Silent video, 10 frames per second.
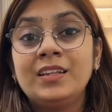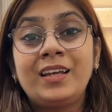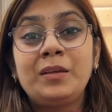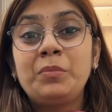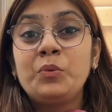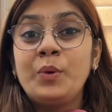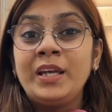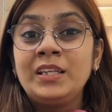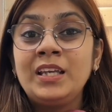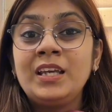They can be
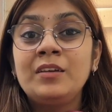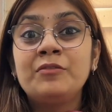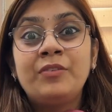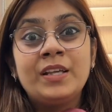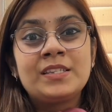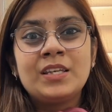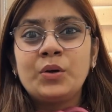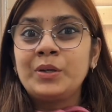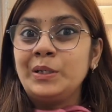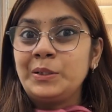whiny, fuzzy
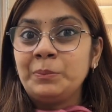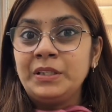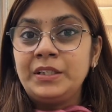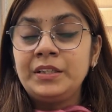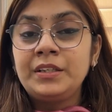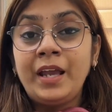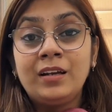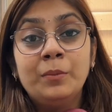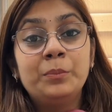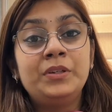or intermittent,
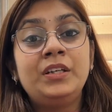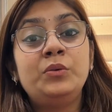accompanied